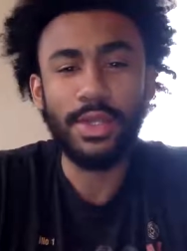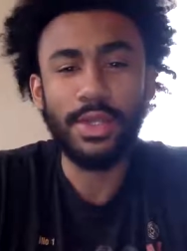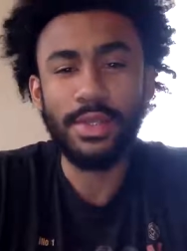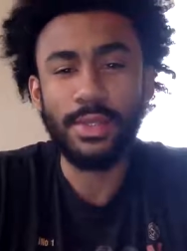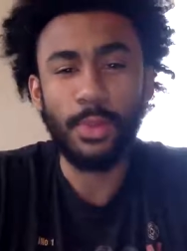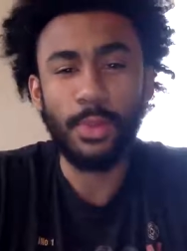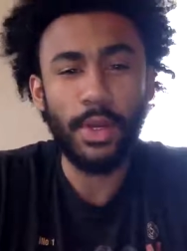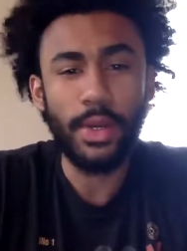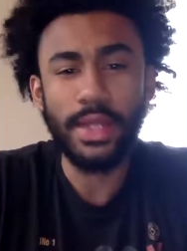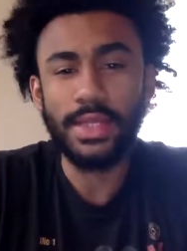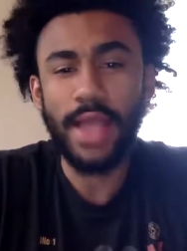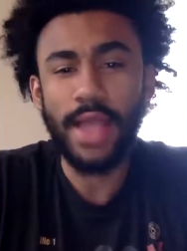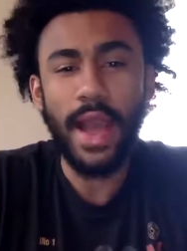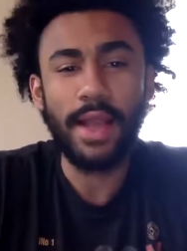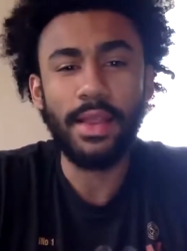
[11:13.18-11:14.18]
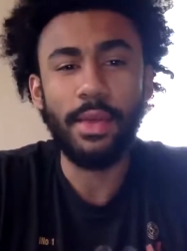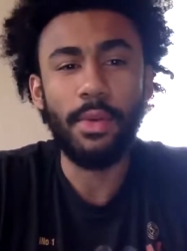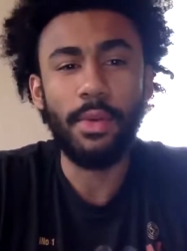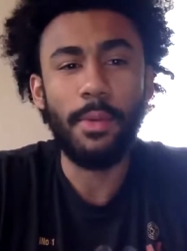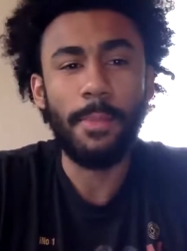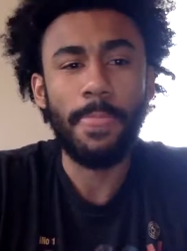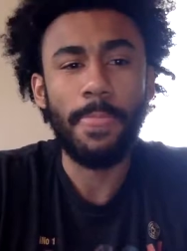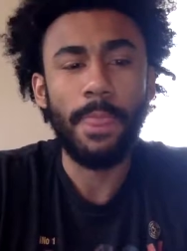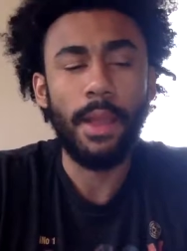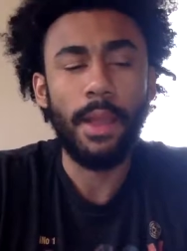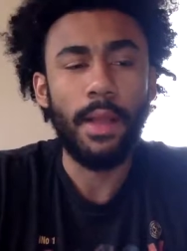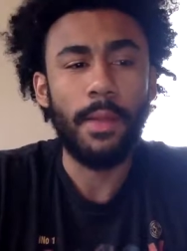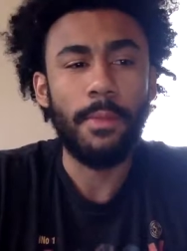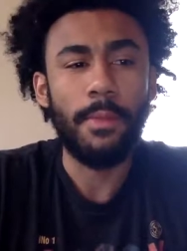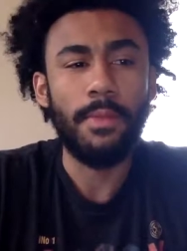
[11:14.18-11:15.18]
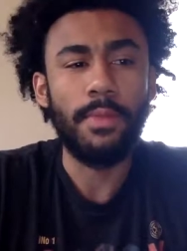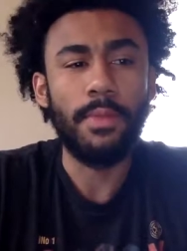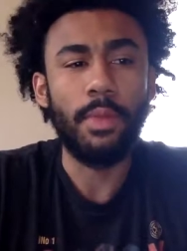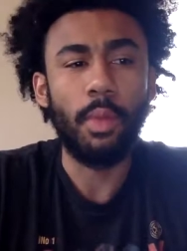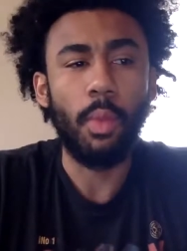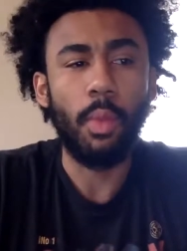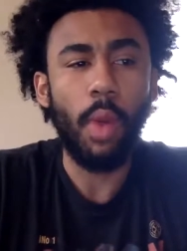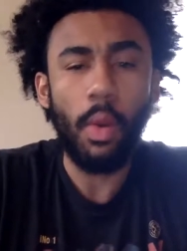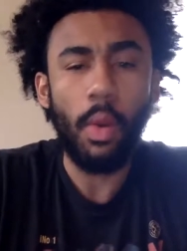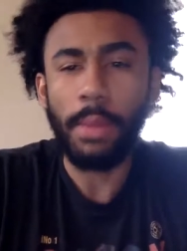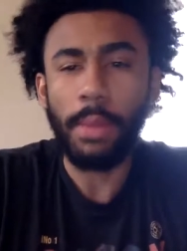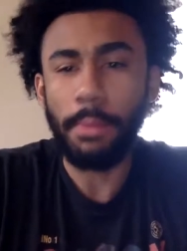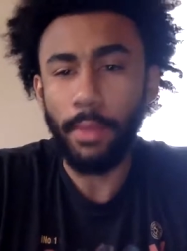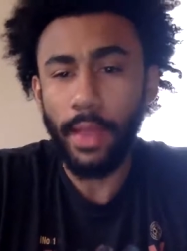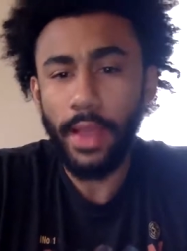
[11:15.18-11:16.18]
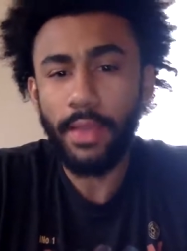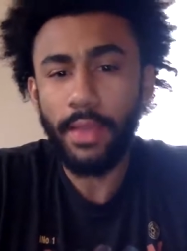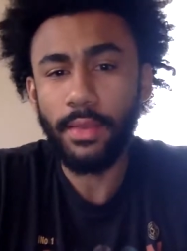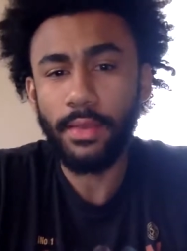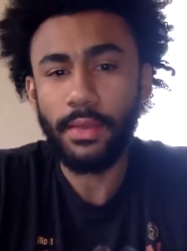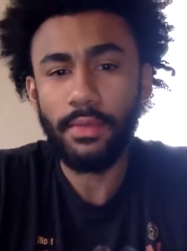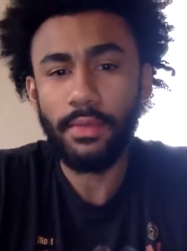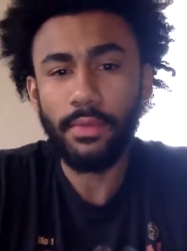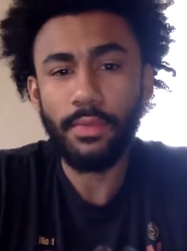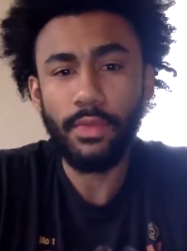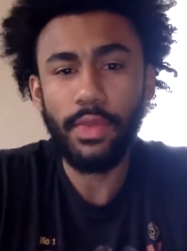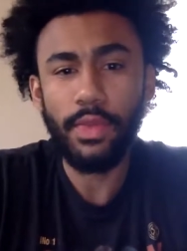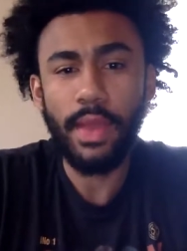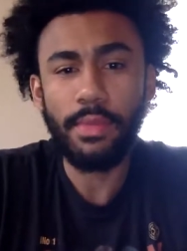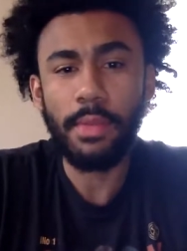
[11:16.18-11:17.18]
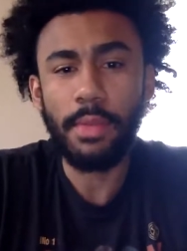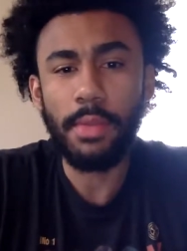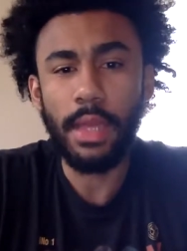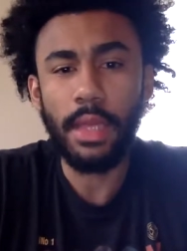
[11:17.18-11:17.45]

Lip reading: weren't exactly what we planned for them to be.